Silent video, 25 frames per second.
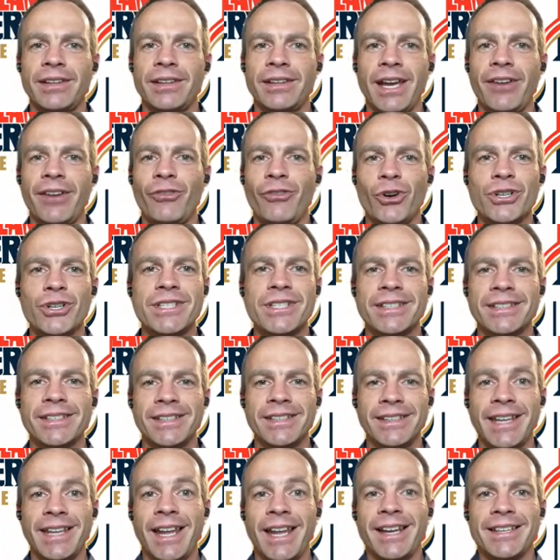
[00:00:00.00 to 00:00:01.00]
A
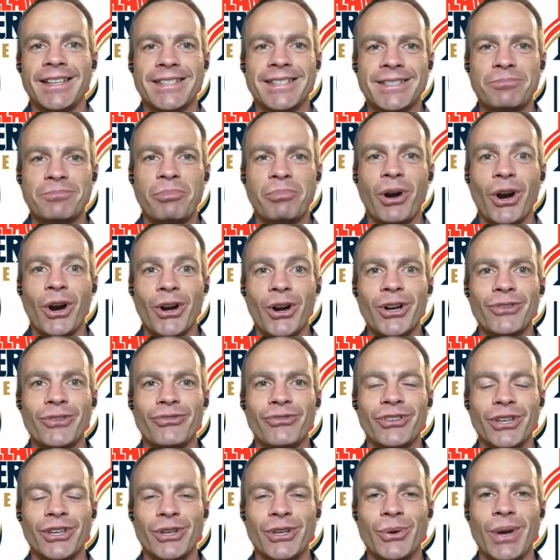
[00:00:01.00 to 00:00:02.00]
diversity that is part
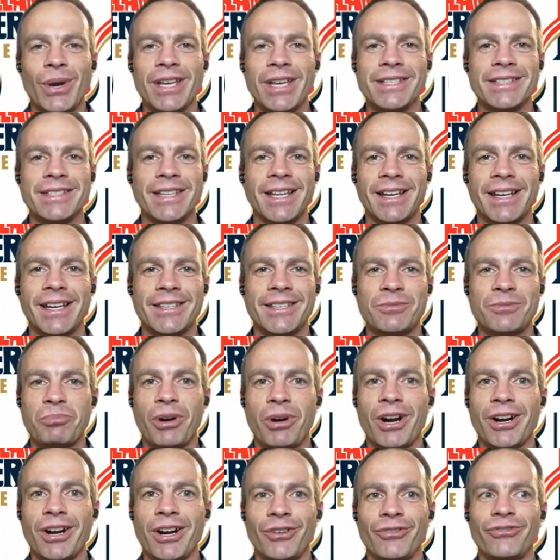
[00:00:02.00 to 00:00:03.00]
of the US, that is
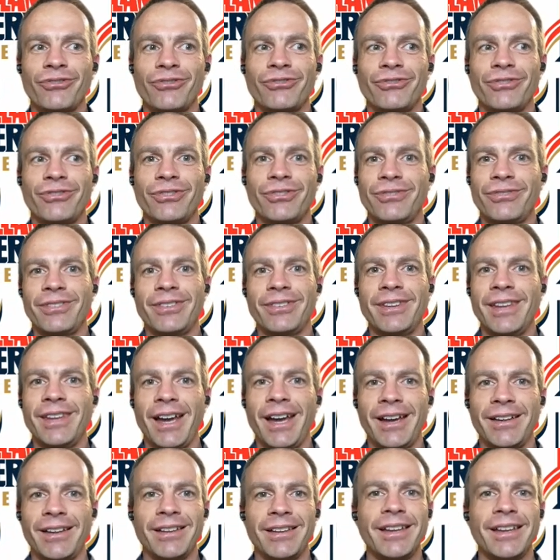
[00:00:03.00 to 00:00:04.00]
part of
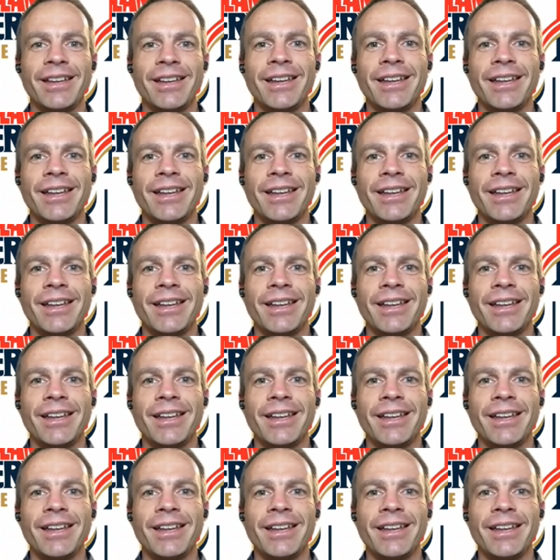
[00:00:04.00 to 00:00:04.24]
the